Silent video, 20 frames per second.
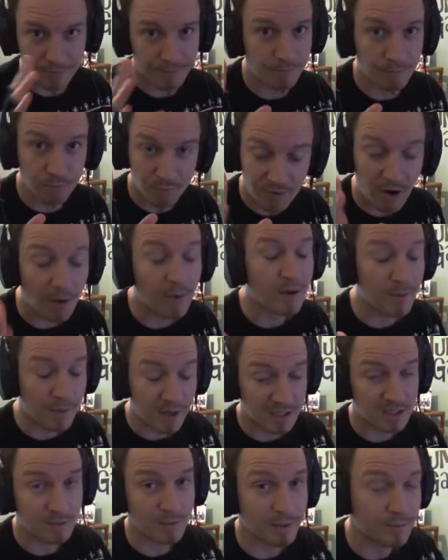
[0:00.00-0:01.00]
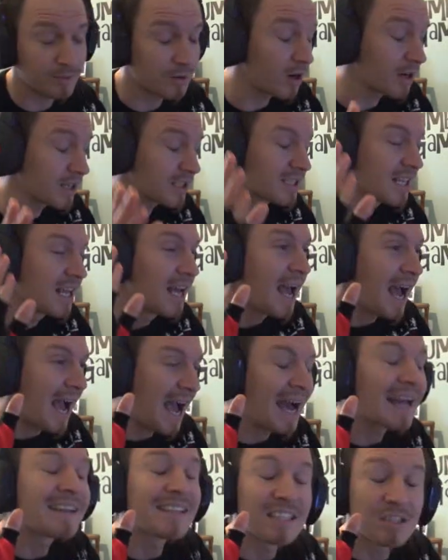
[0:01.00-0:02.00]
very reasonably priced,
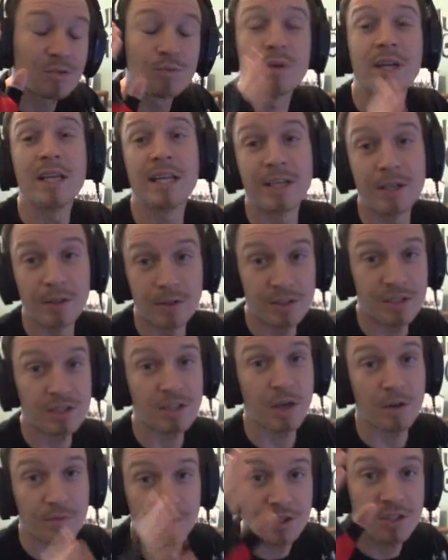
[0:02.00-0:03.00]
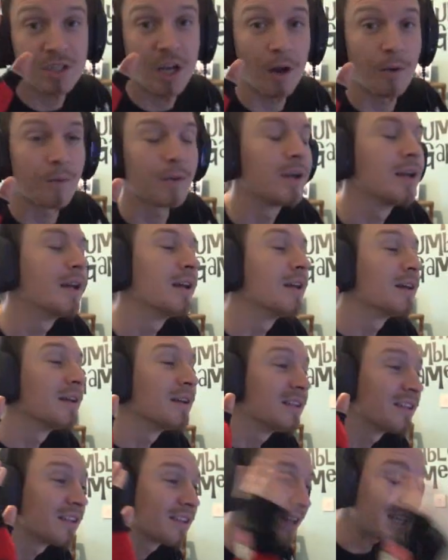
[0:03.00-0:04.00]
and it's really good stuff. So
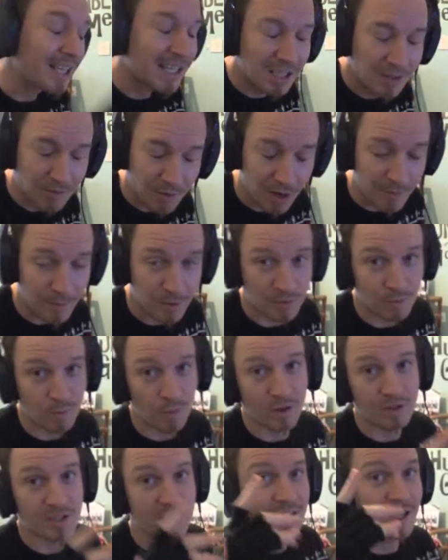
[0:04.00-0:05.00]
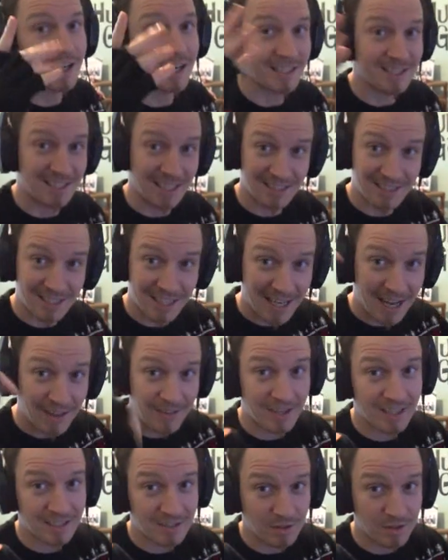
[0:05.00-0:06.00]
thank you very much for watching. Like I said, check out
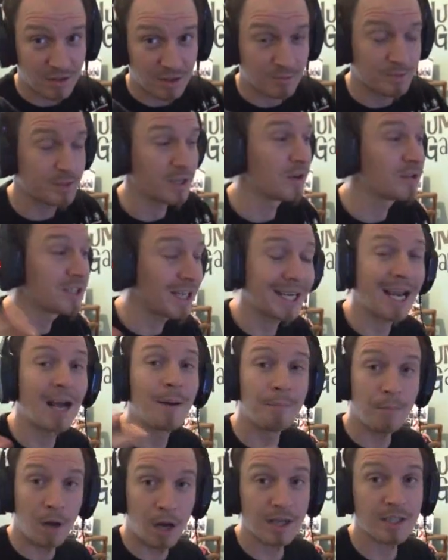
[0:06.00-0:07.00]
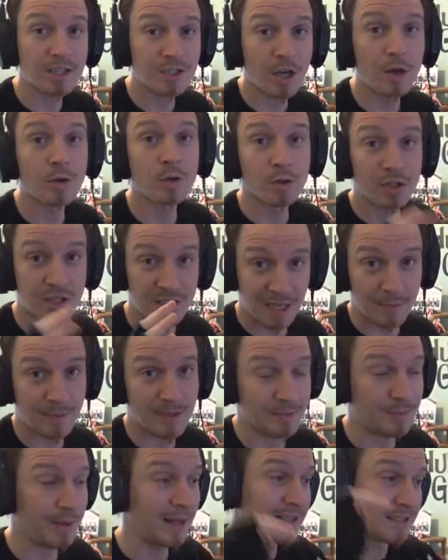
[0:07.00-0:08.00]
the links in the description below. Check out my Sodor
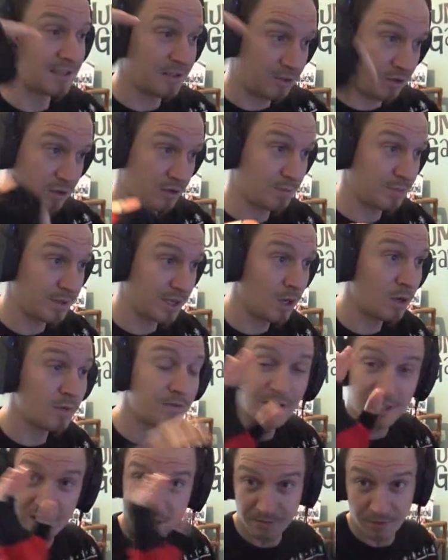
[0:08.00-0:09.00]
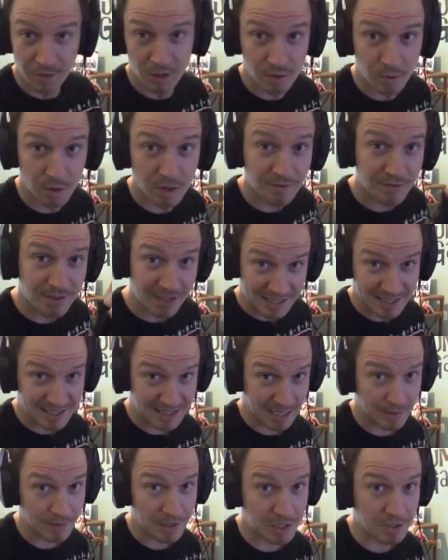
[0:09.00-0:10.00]
Snippets playlist in the description below. If this is the first one of this
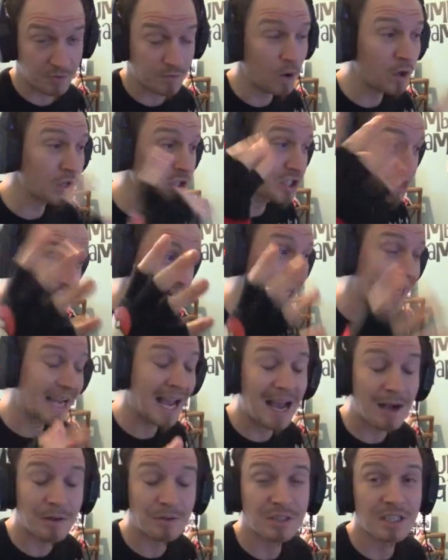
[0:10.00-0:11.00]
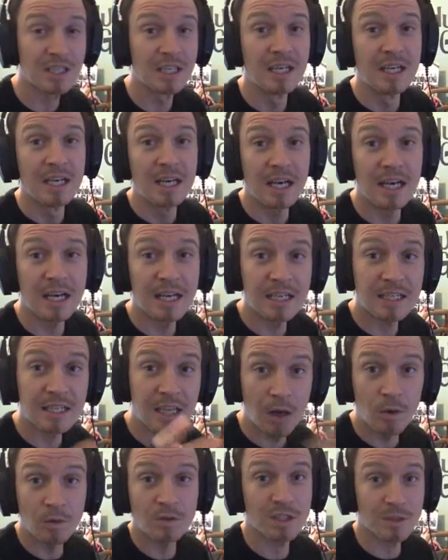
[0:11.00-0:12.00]
series you've watched, check out,
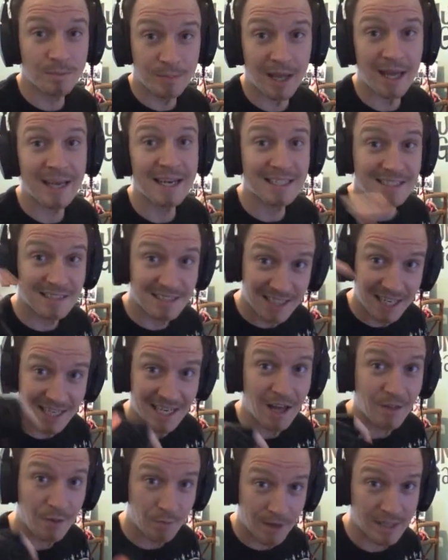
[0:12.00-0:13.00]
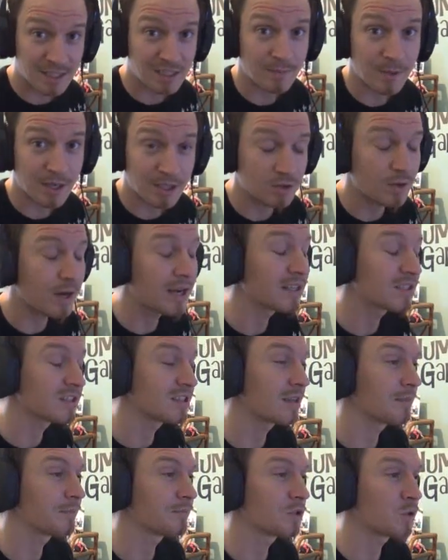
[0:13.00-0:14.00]
go to the playlist and check out the rest of my Train Sim